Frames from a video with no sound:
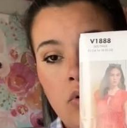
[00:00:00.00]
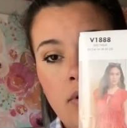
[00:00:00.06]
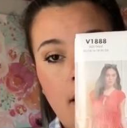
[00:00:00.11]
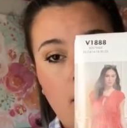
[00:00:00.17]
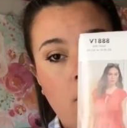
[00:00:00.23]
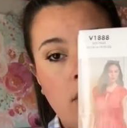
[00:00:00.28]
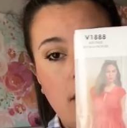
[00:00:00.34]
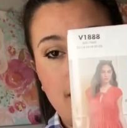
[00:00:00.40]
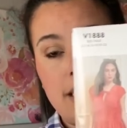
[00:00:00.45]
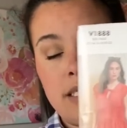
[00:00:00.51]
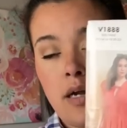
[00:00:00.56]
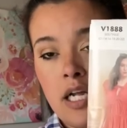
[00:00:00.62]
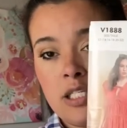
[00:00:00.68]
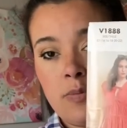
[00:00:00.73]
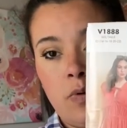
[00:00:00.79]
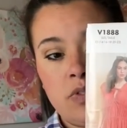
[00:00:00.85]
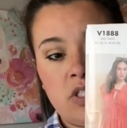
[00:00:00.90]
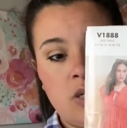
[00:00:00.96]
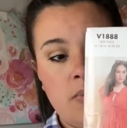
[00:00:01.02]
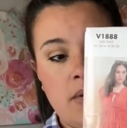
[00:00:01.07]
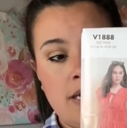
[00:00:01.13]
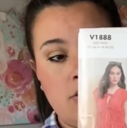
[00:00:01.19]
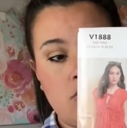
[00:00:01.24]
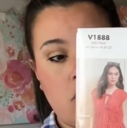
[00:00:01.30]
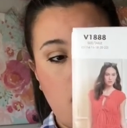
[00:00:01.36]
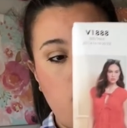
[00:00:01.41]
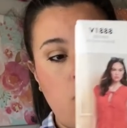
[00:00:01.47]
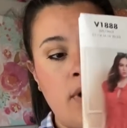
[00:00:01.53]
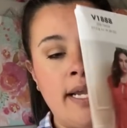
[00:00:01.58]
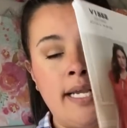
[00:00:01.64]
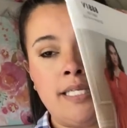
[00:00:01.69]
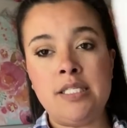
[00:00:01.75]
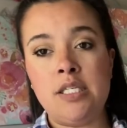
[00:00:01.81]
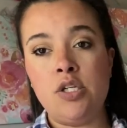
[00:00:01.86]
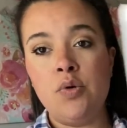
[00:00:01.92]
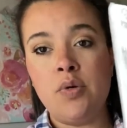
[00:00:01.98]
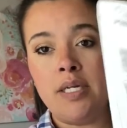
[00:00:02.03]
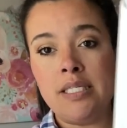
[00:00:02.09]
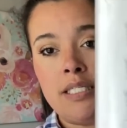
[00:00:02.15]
Like it's not supposed to be a drop waist. You can